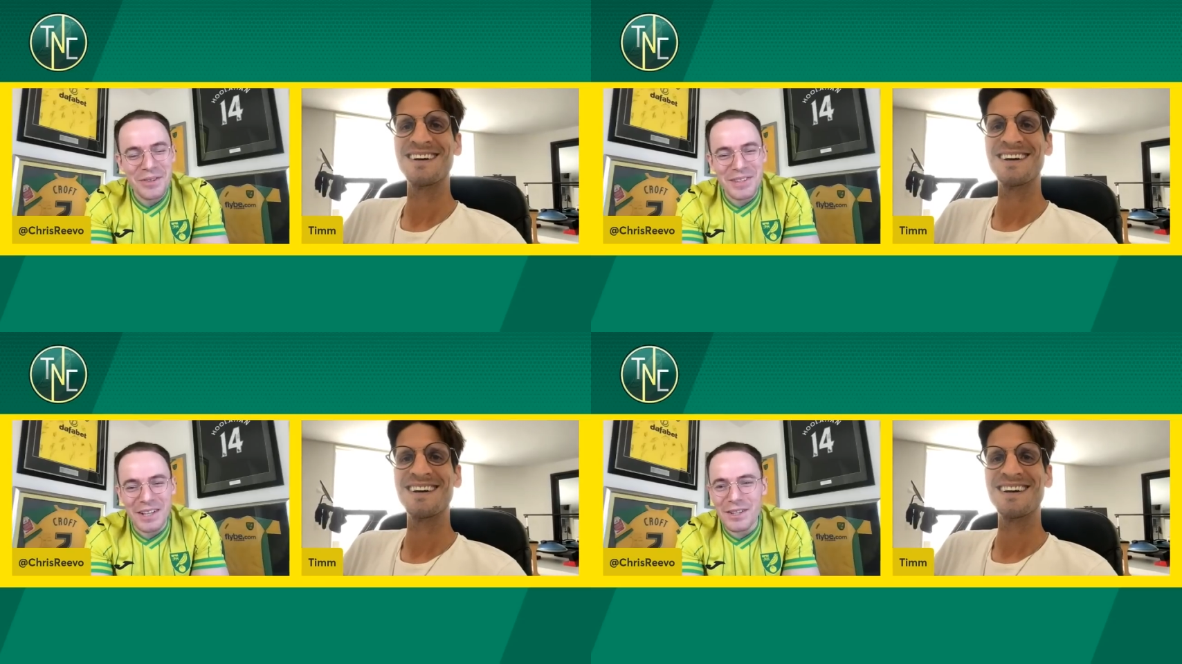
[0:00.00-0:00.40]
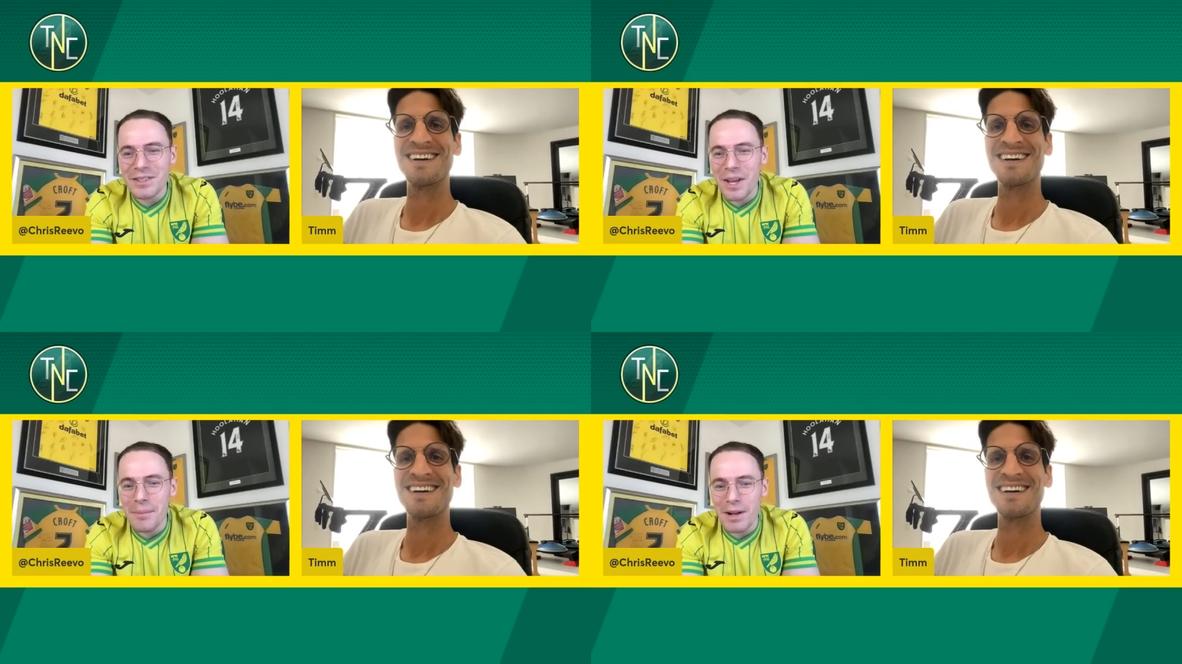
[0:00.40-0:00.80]
Speaker 1: thank you
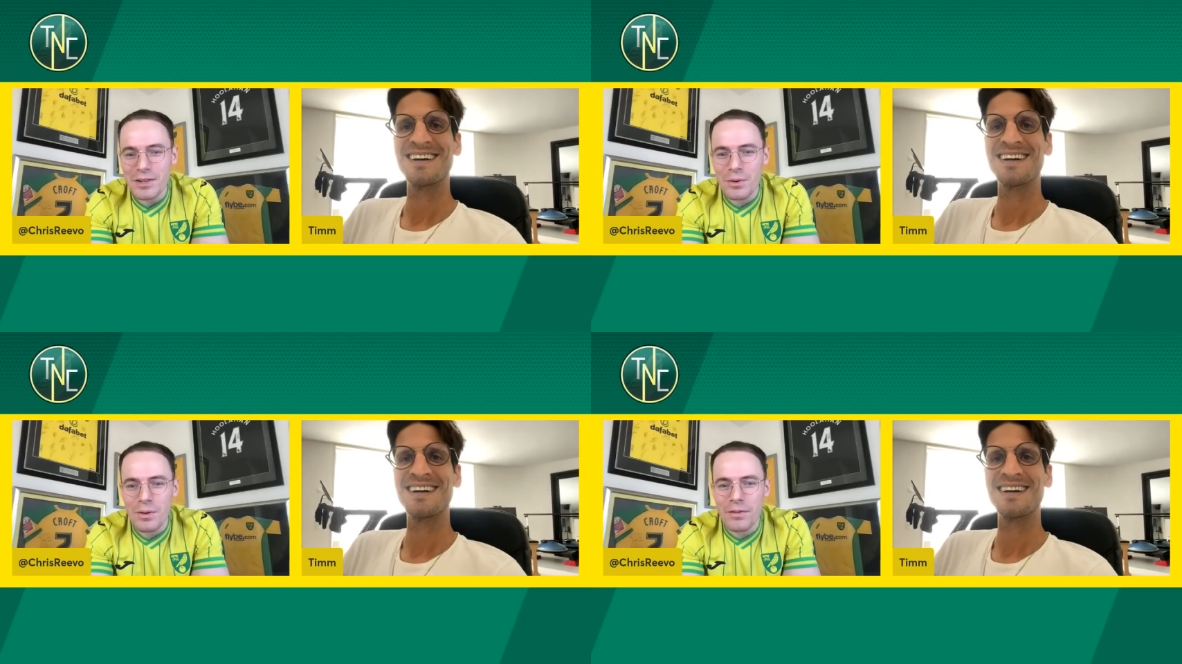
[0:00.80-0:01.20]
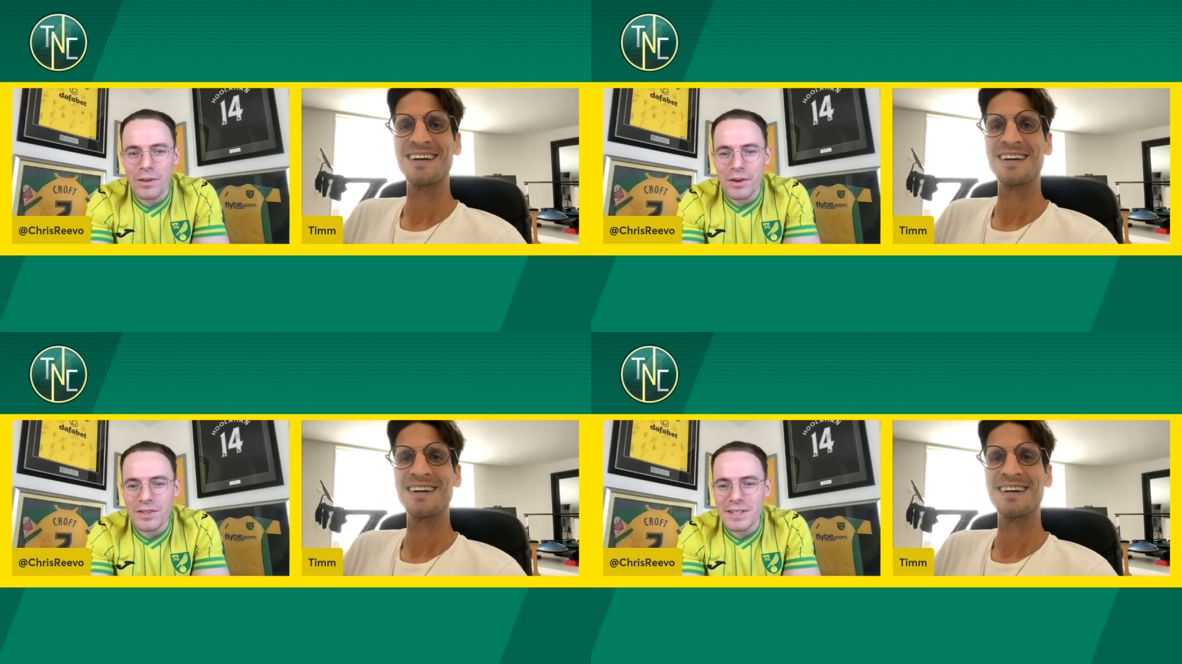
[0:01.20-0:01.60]
so much to all of the
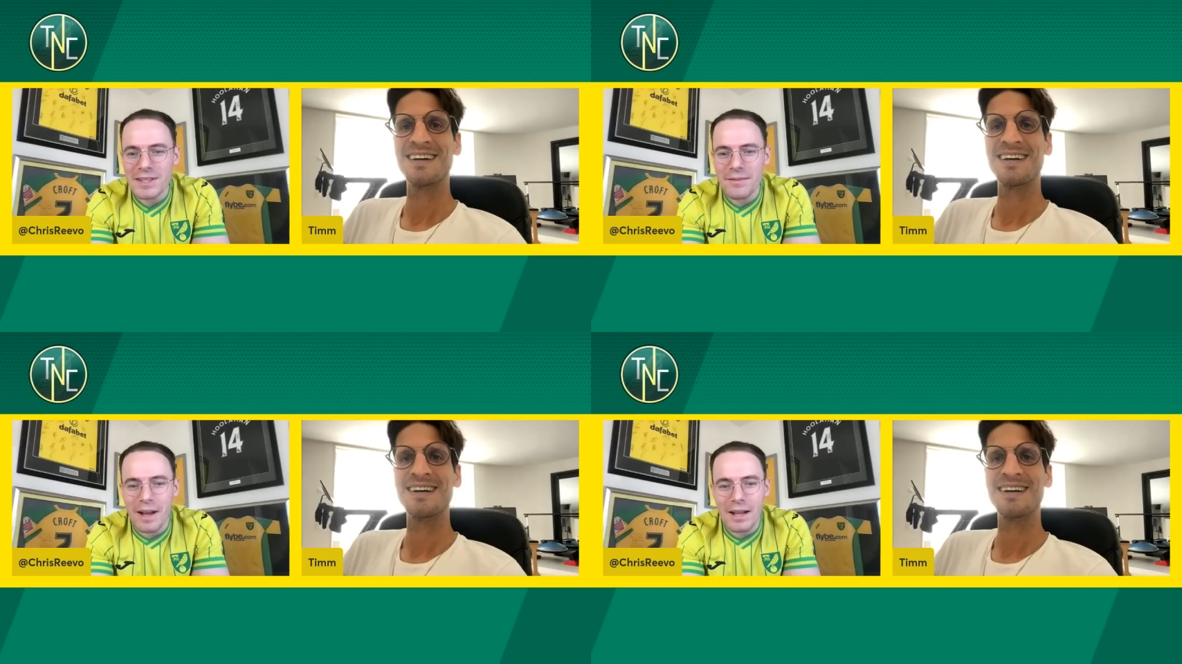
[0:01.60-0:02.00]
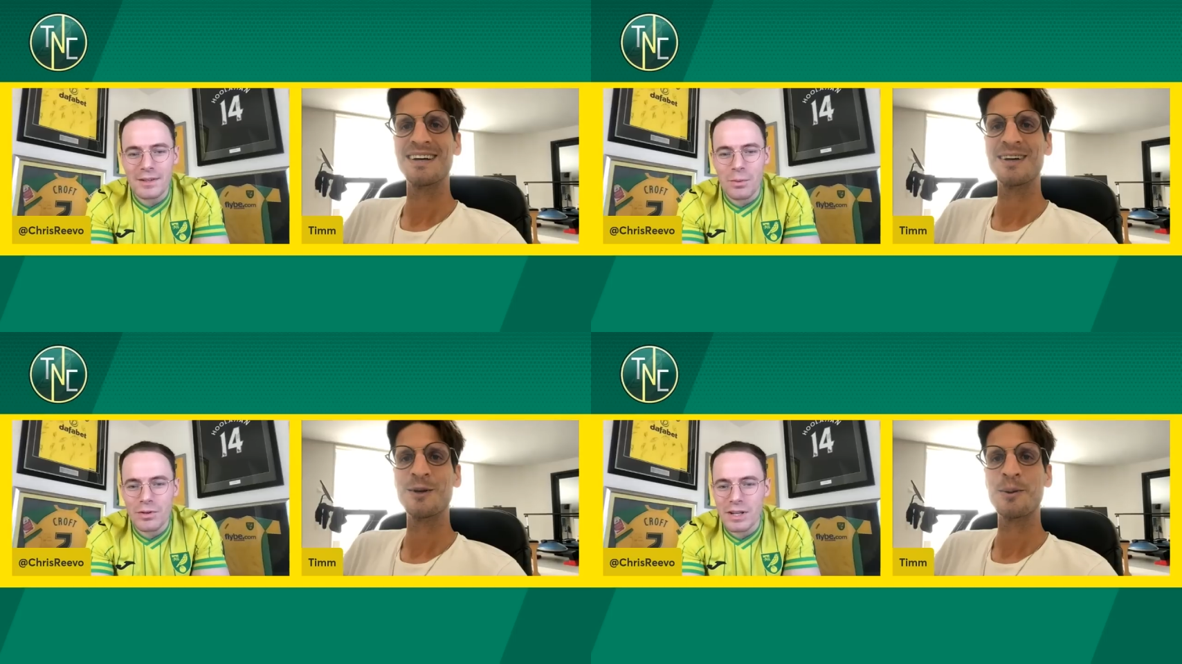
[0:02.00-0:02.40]
Norwich City fans
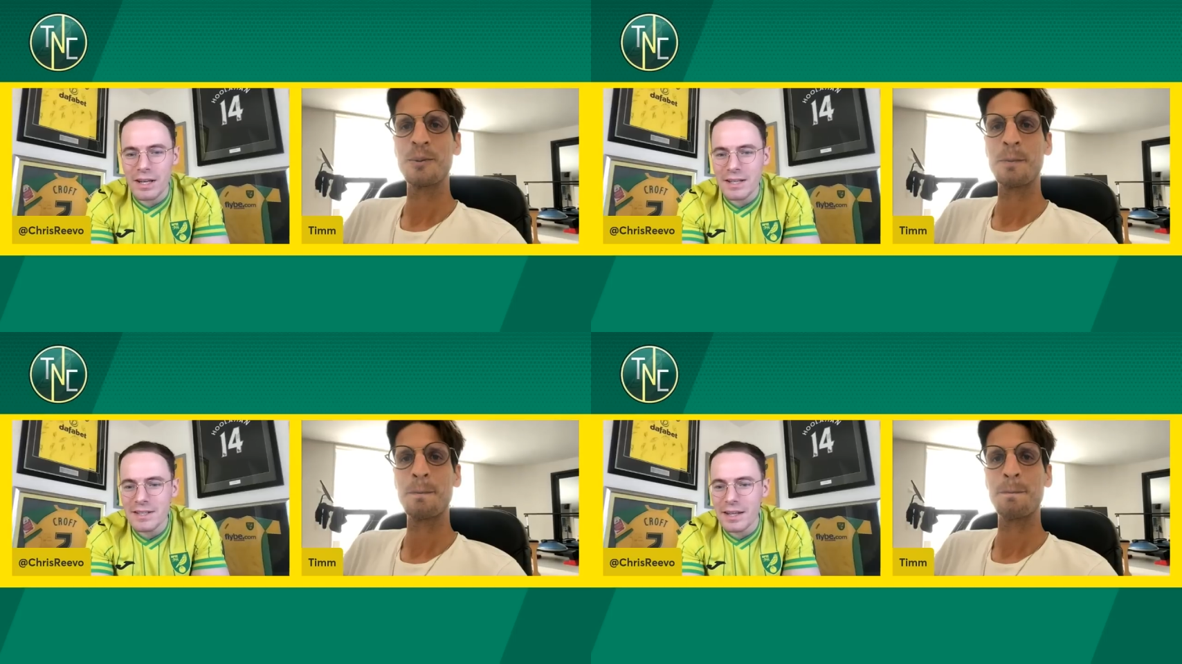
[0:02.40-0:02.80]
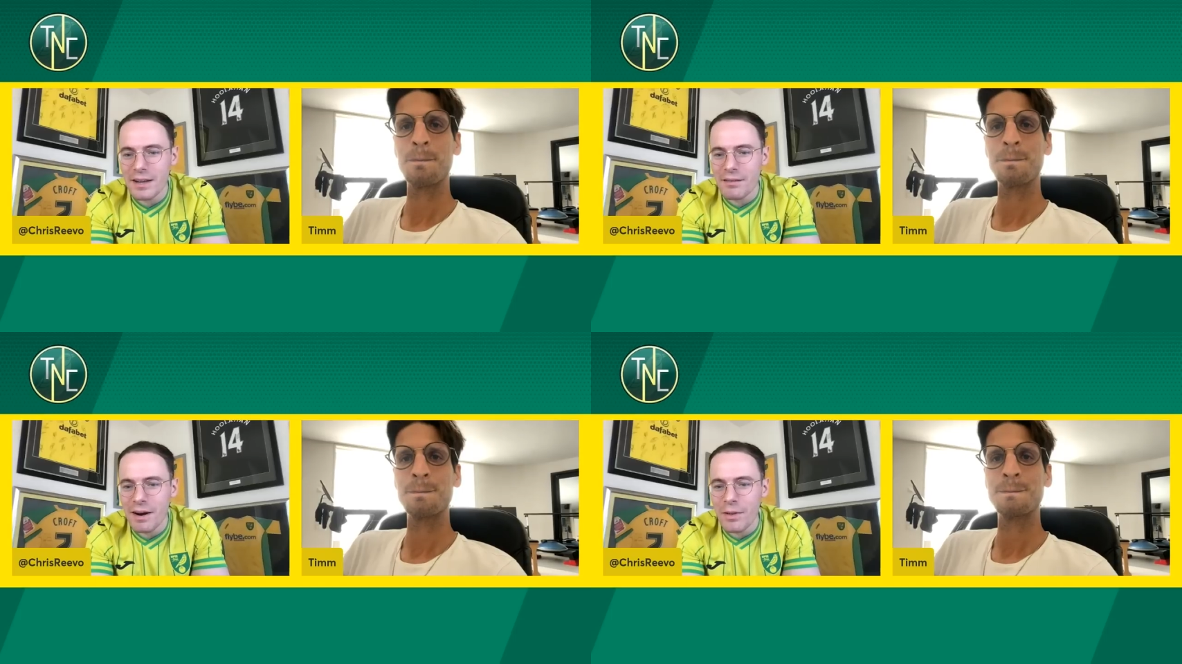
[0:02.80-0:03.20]
watching and listening
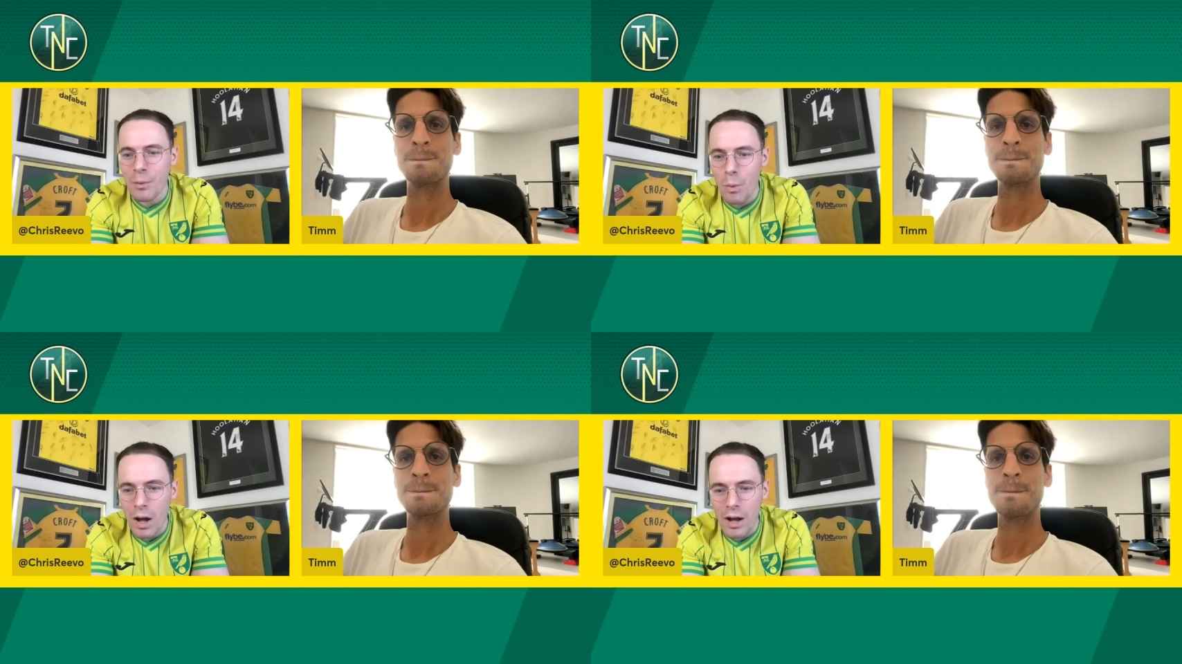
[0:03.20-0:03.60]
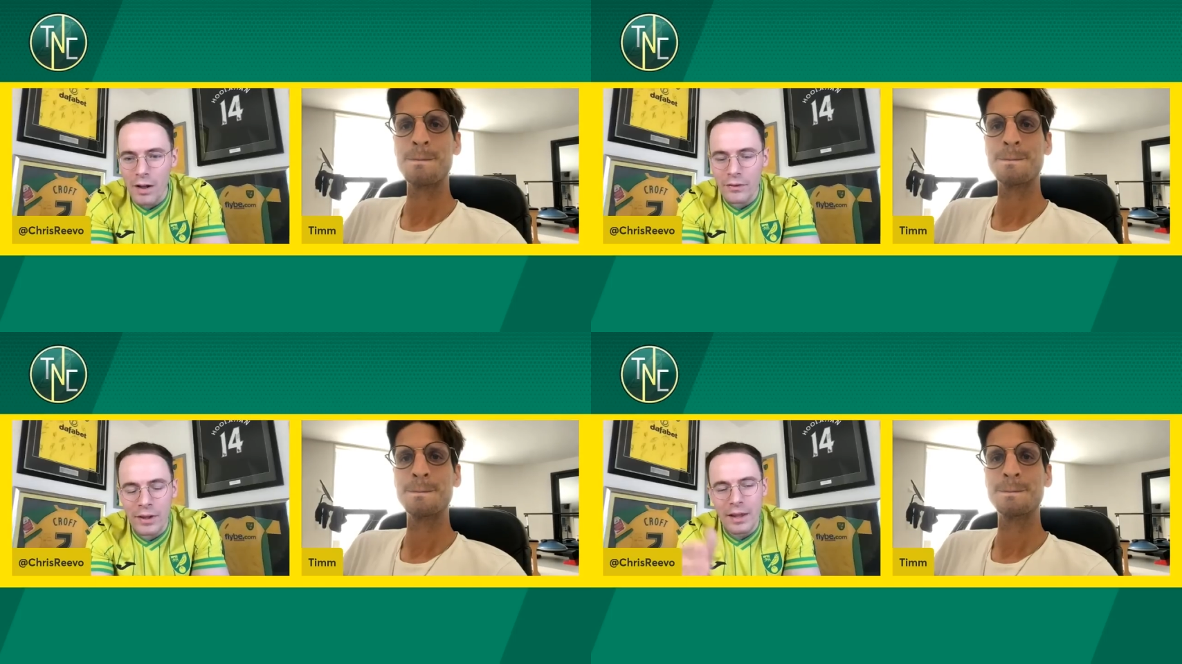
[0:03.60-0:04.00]
around the world.